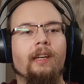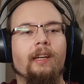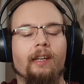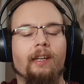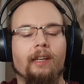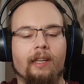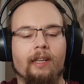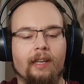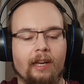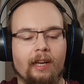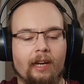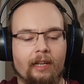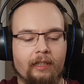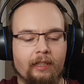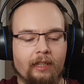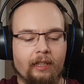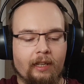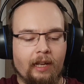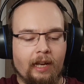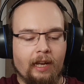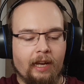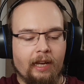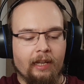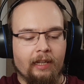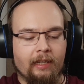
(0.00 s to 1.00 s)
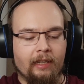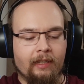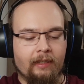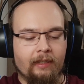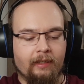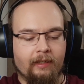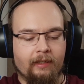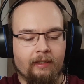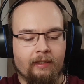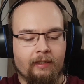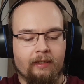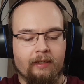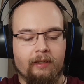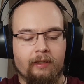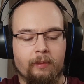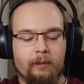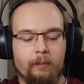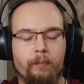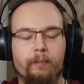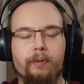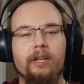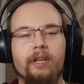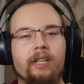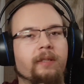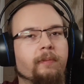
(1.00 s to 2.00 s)
Kind of like
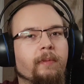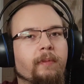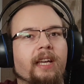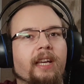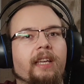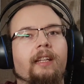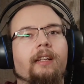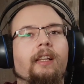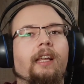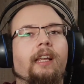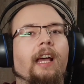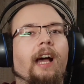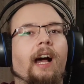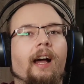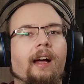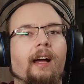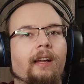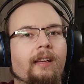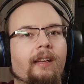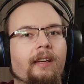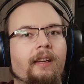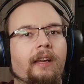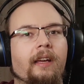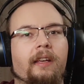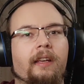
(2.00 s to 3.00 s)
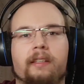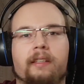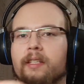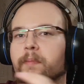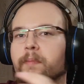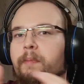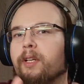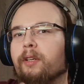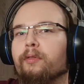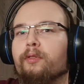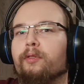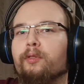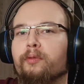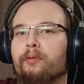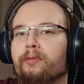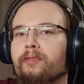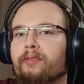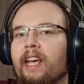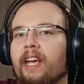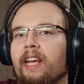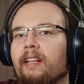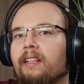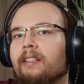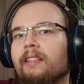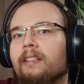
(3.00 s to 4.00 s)
Prisma Ilia is a spin-off to
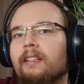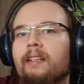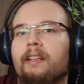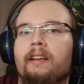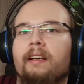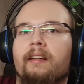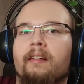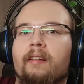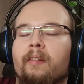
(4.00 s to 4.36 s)
Fate.